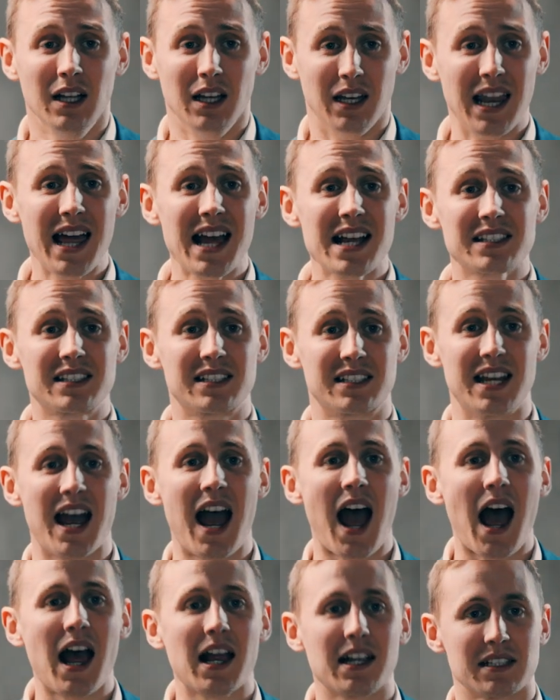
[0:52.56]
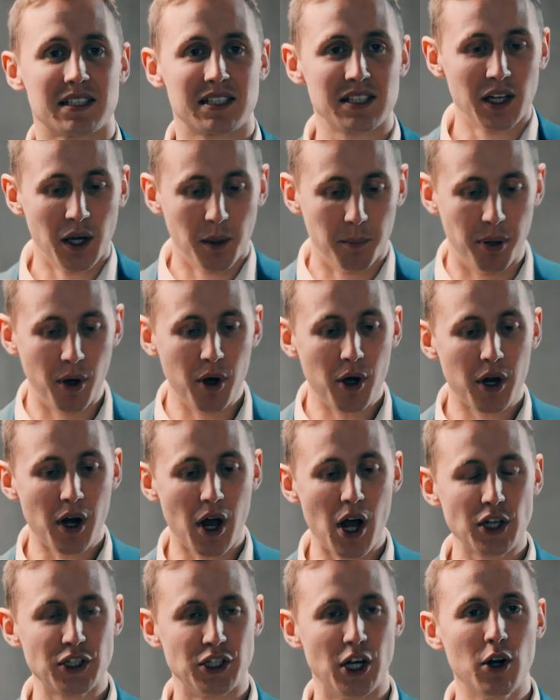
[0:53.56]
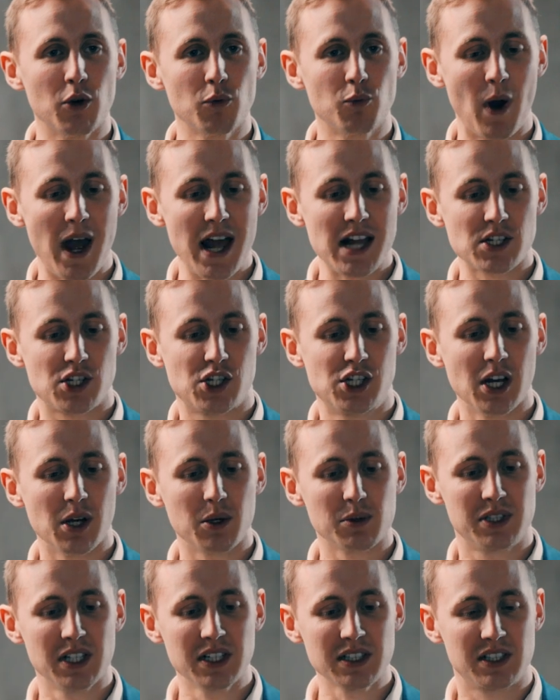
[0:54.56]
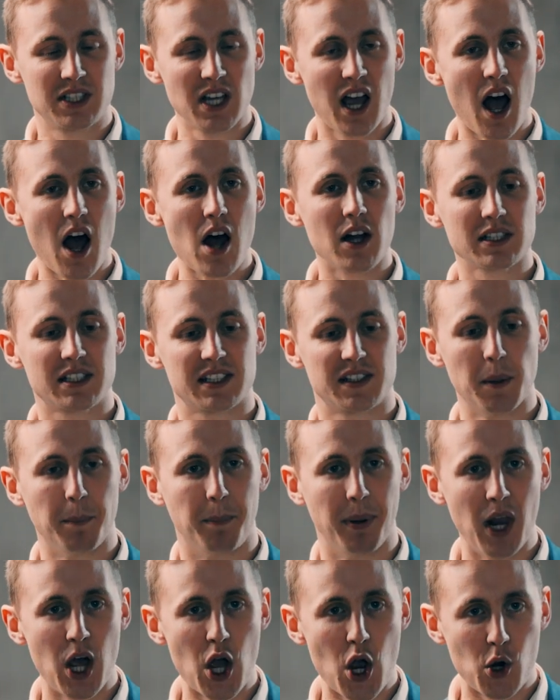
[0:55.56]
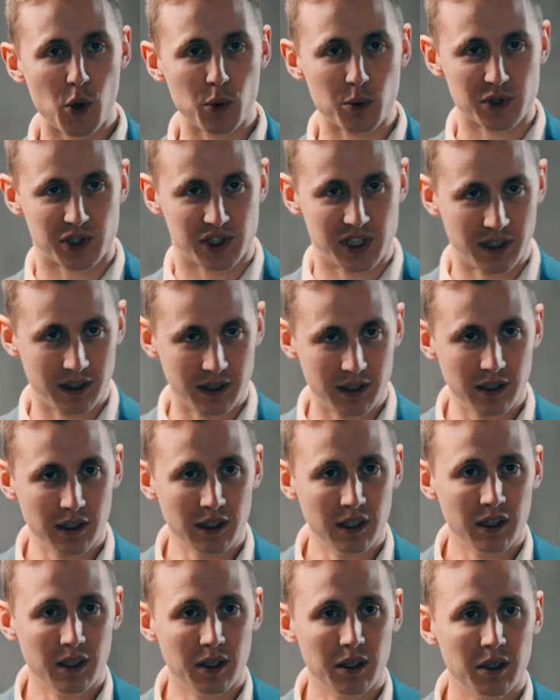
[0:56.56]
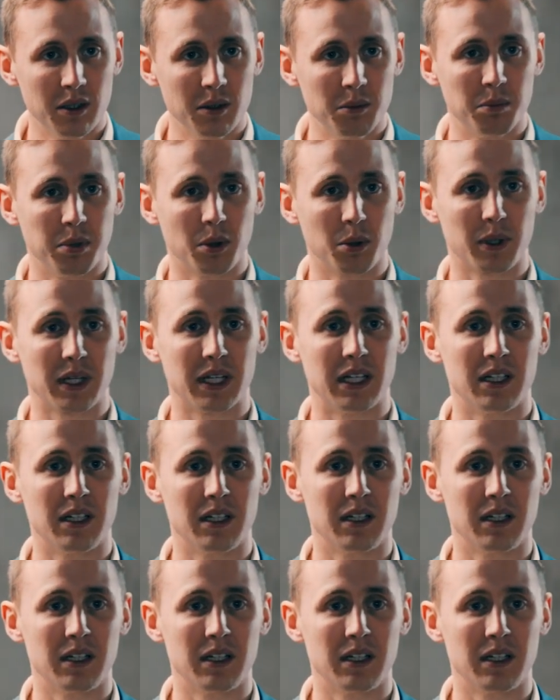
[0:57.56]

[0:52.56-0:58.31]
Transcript: Let's dance. Put on your red shoes and dance the blues. Boy.